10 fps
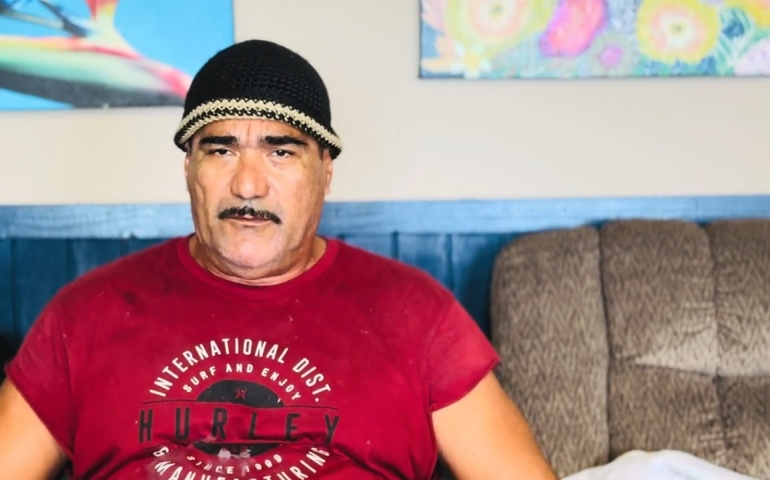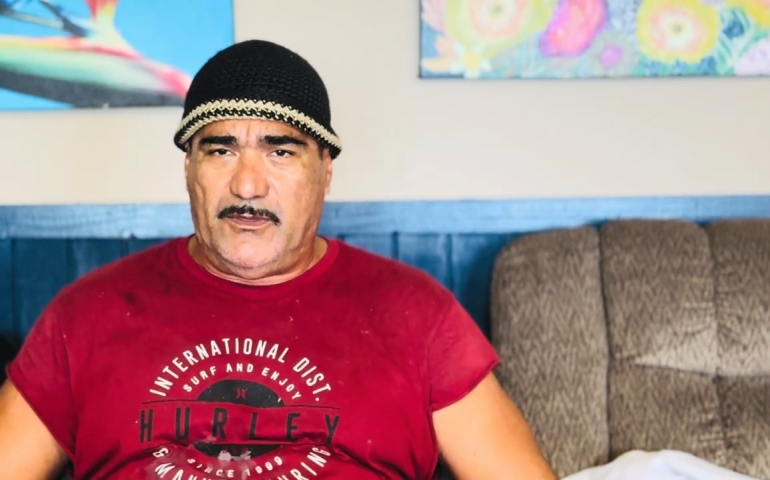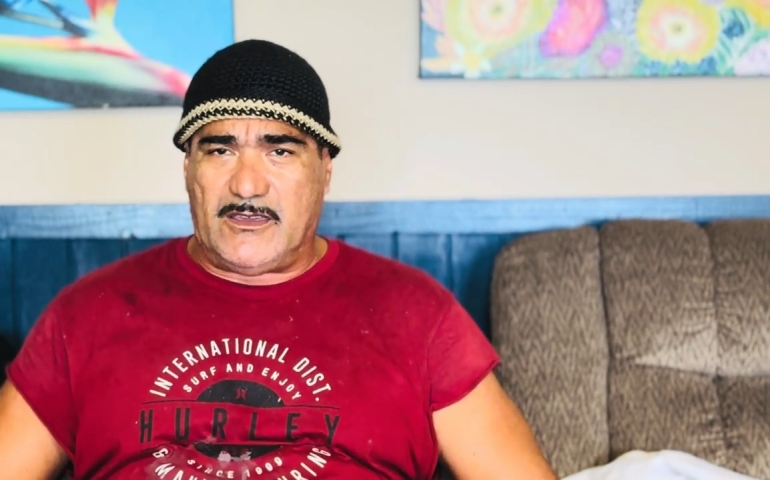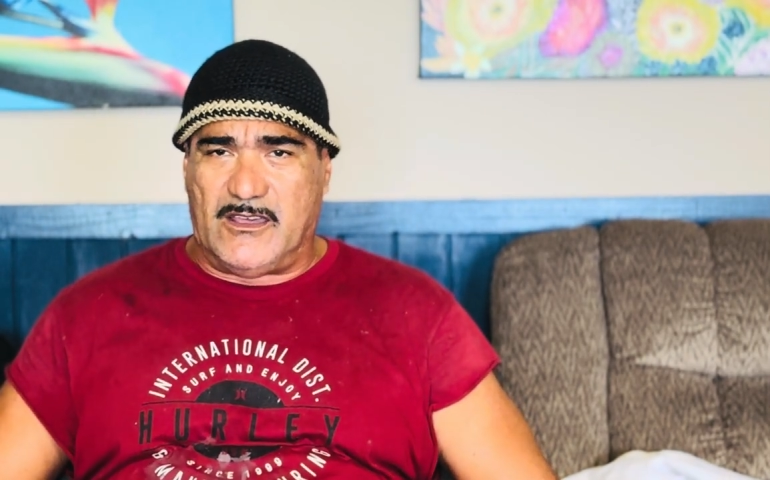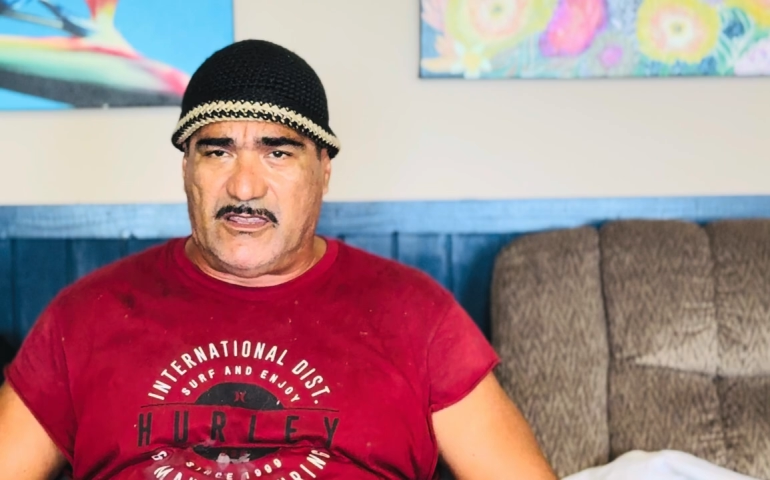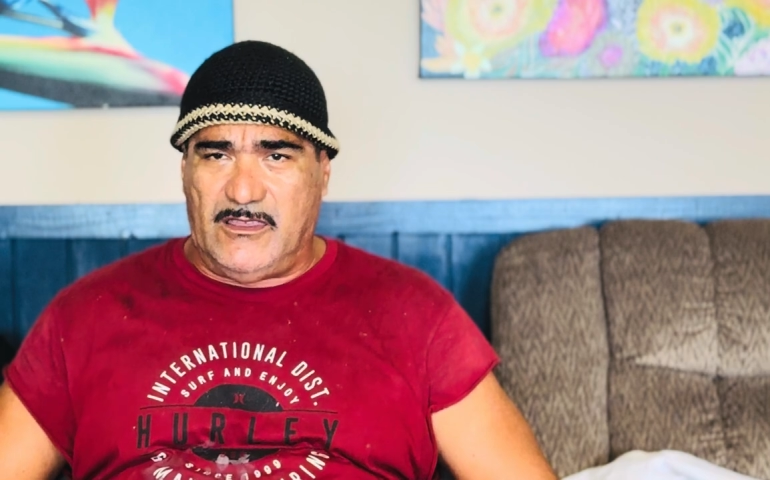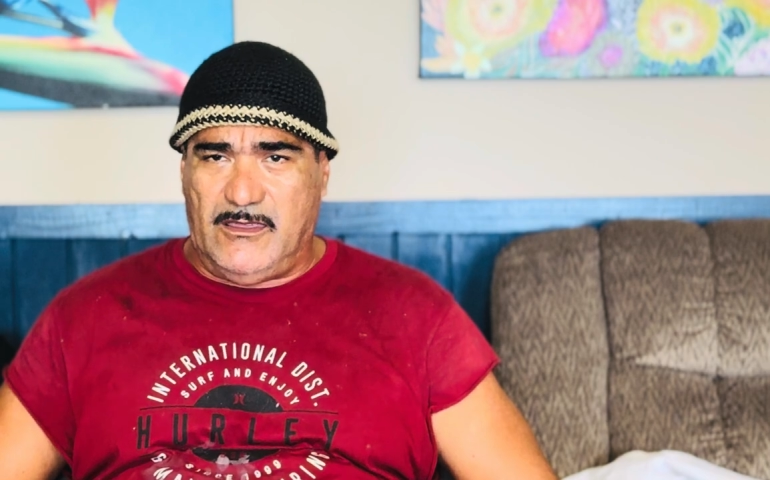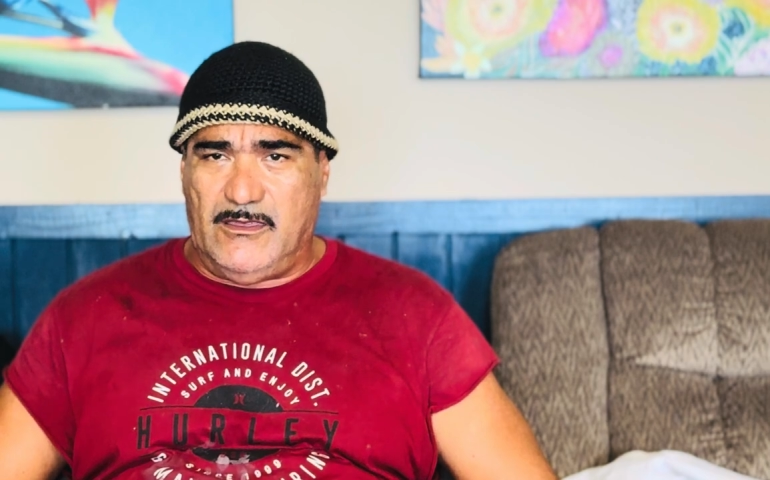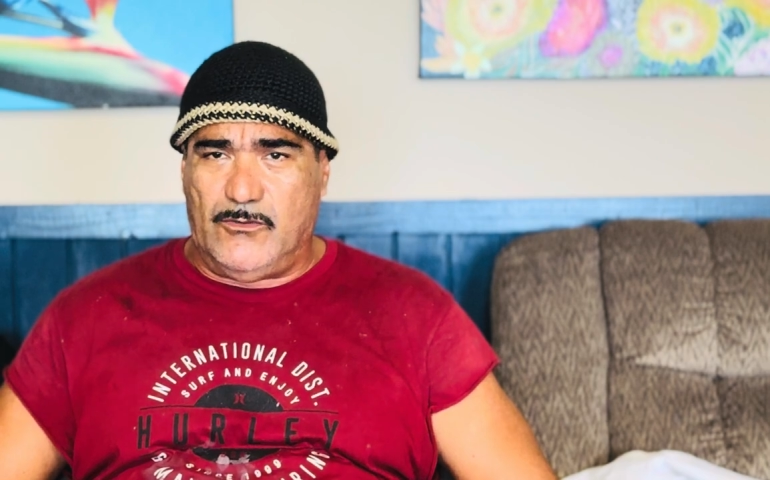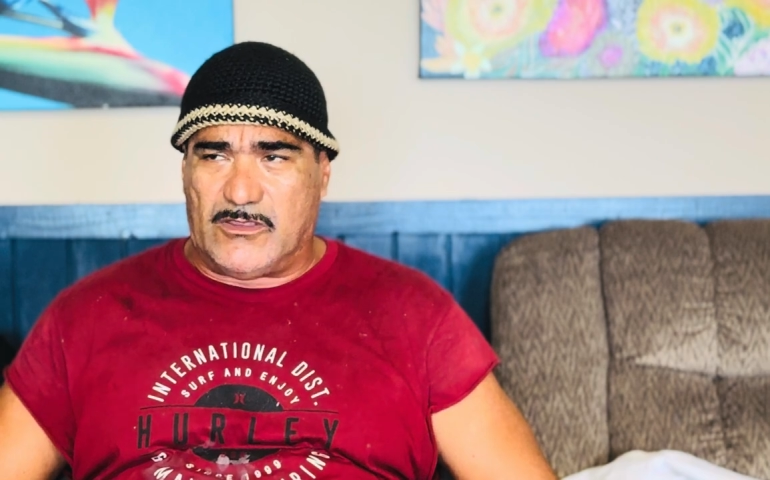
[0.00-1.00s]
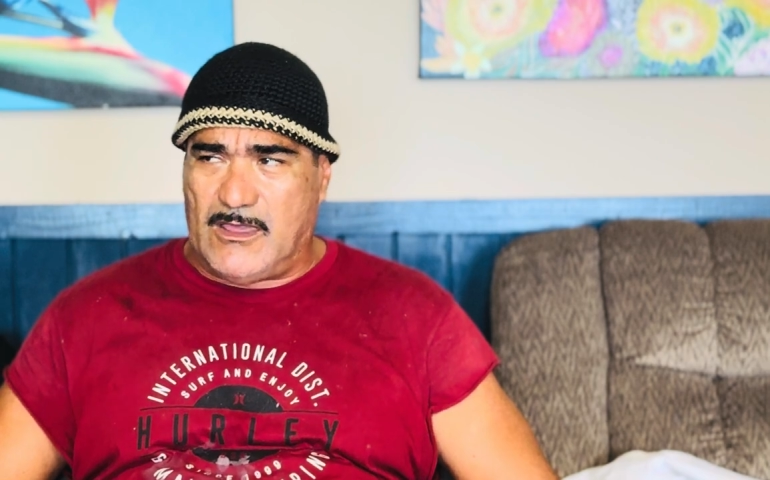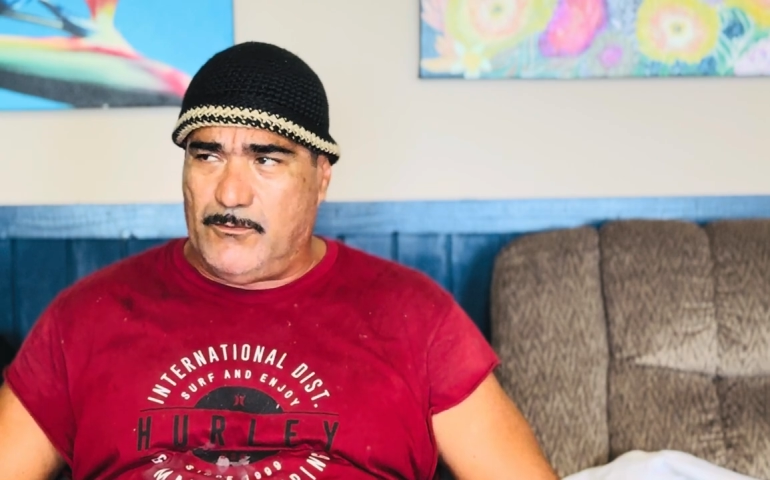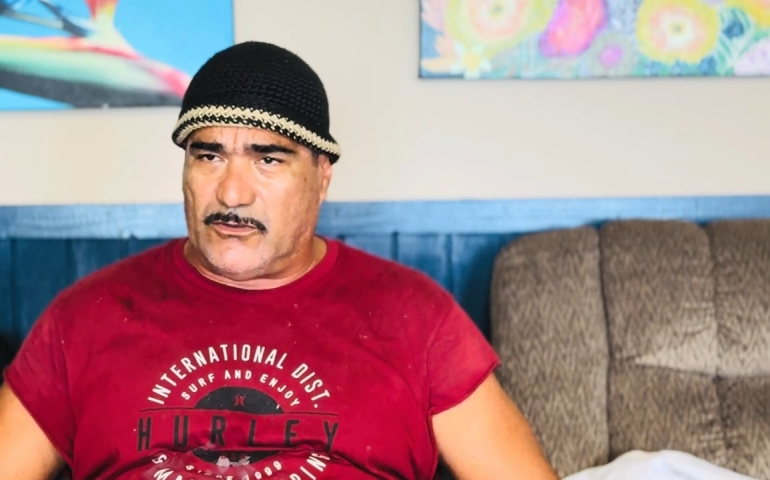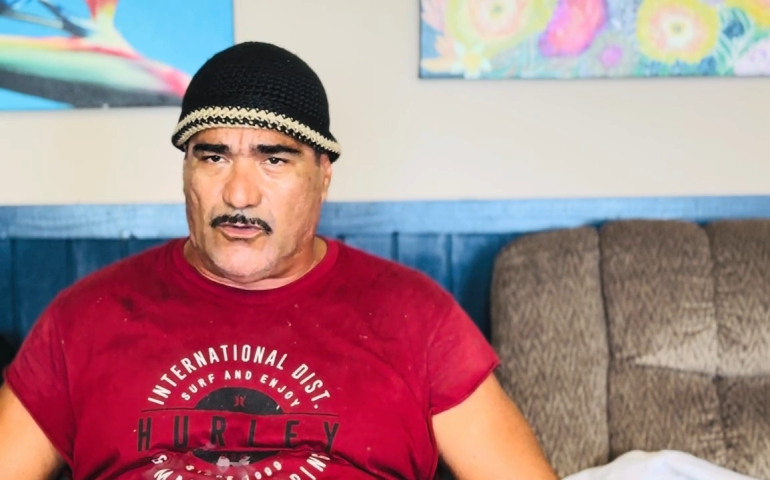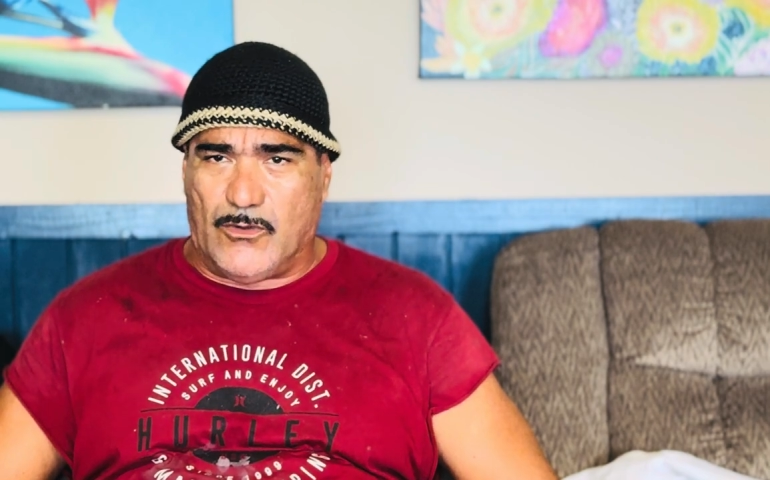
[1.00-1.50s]
because he was
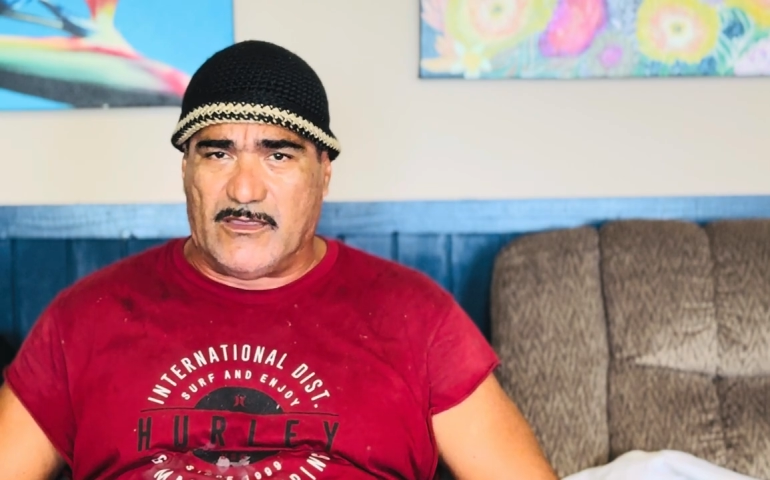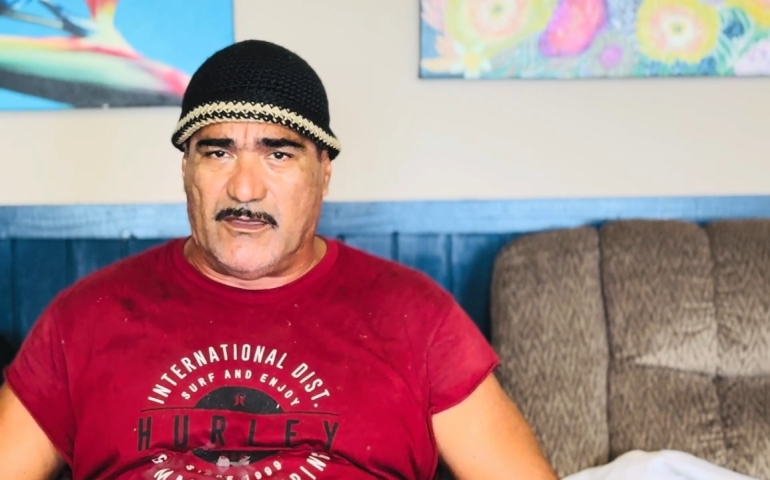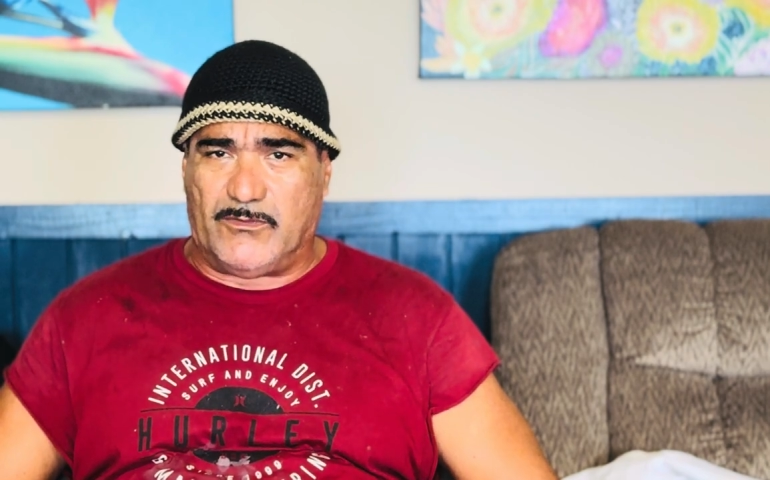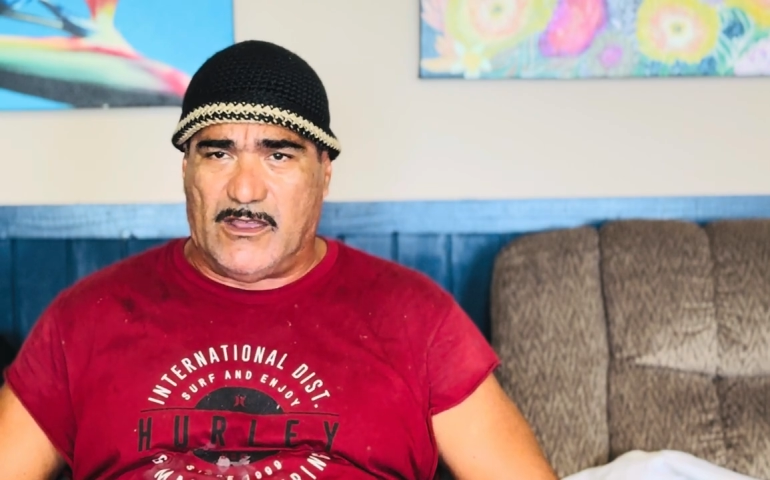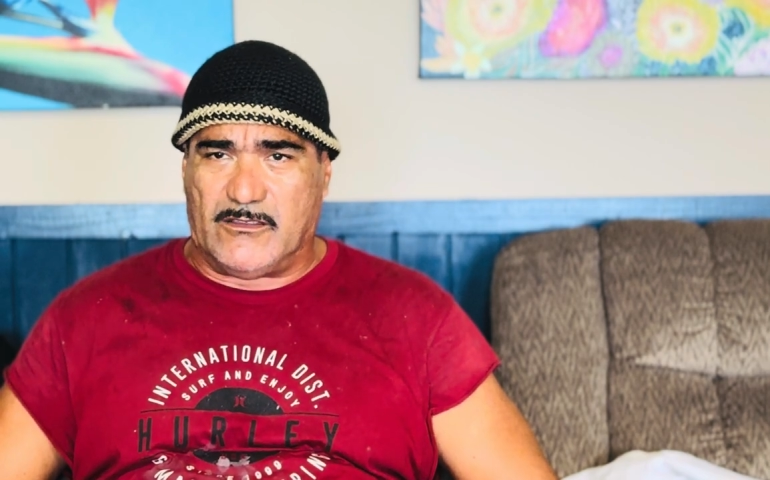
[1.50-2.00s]
able to run them down